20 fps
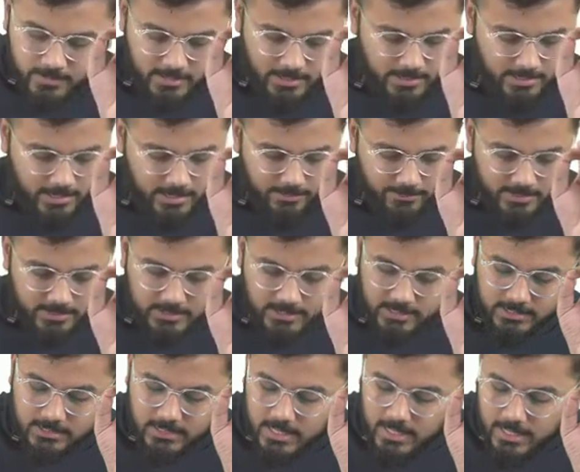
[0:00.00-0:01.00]
Thenar
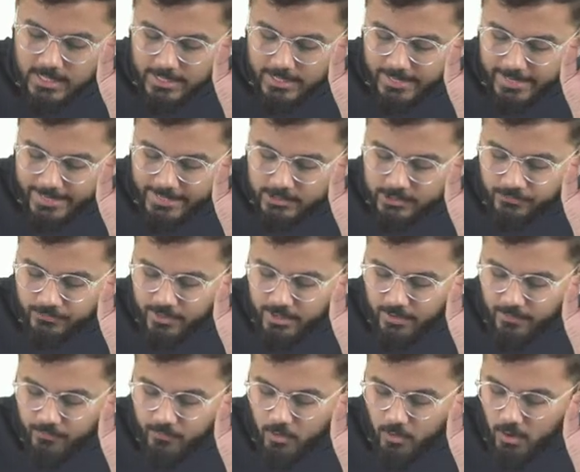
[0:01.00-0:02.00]
muscles. Next, we
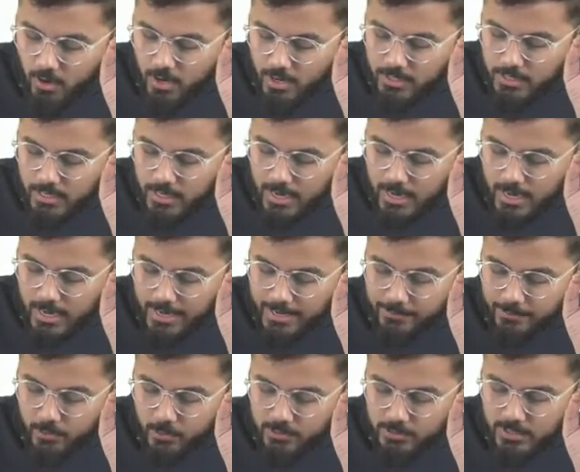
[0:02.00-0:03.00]
have got
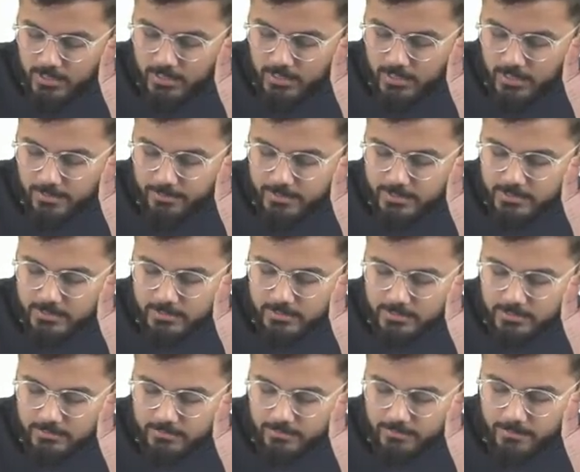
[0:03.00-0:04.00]
hypothenar
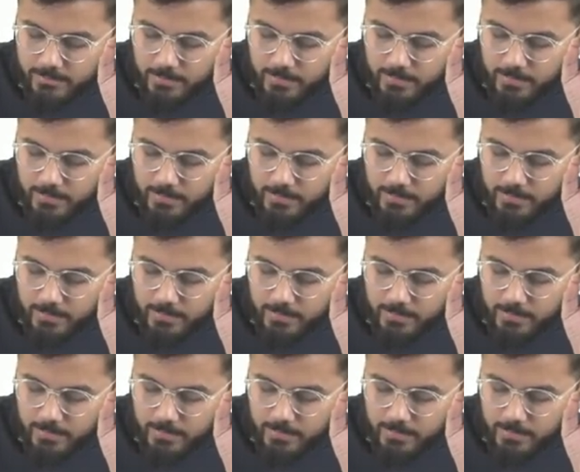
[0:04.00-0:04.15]
muscles.